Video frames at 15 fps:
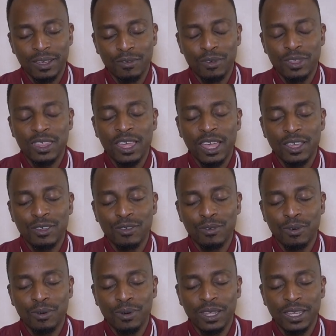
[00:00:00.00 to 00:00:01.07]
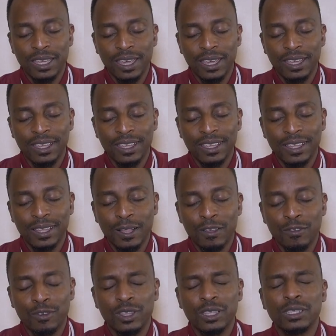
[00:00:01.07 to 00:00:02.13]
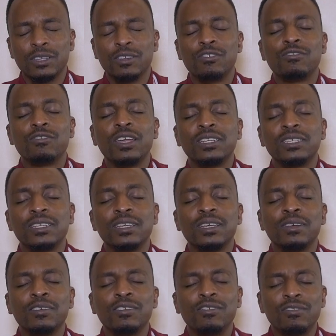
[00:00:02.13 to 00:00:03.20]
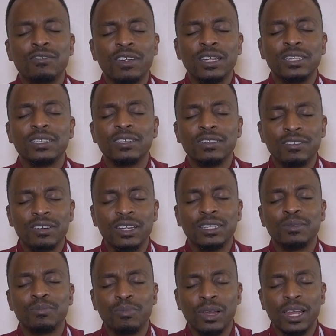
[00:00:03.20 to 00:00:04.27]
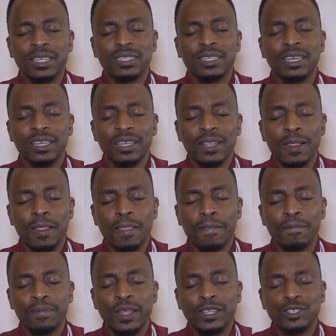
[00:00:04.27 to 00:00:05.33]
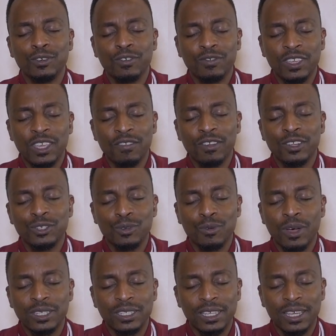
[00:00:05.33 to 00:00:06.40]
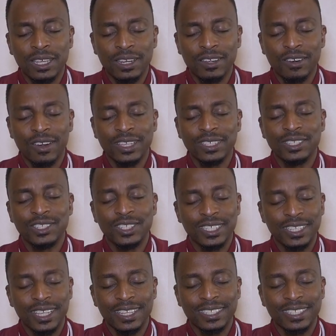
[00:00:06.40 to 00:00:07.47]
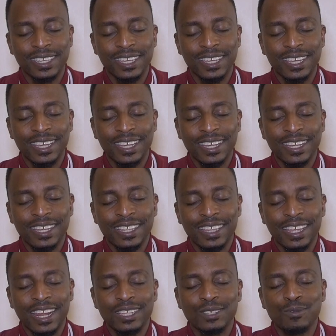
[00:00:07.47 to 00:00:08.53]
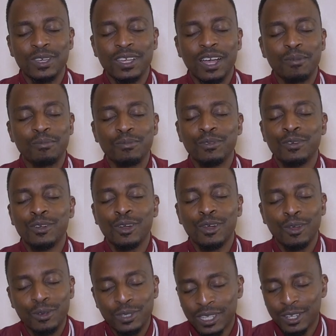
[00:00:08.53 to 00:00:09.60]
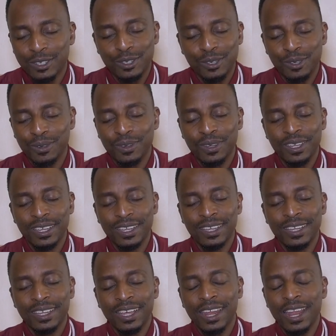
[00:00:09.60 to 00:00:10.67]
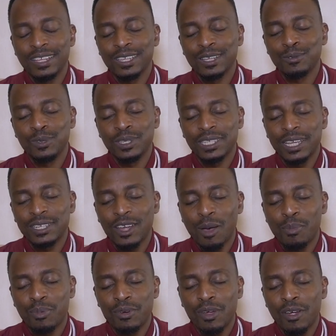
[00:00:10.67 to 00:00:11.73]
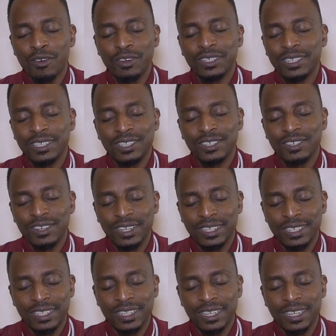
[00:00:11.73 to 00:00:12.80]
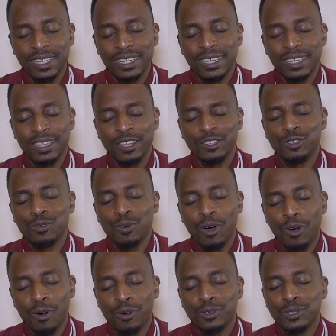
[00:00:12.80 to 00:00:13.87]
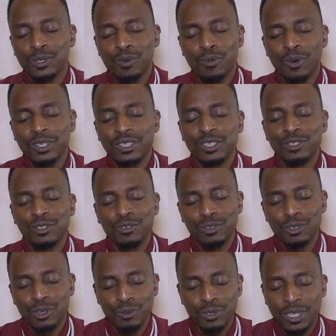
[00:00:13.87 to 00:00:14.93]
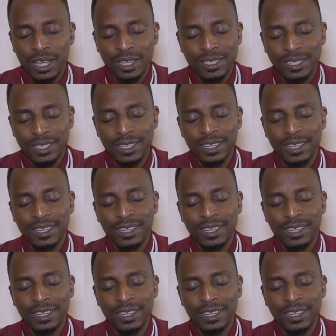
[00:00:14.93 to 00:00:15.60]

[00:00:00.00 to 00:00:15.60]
We thank you, Holy King, for this great, great, great blessing that you have given to us in Christ Jesus. That as we come closer to you, and as, as we set our priorities straight, that you are also wanting to use us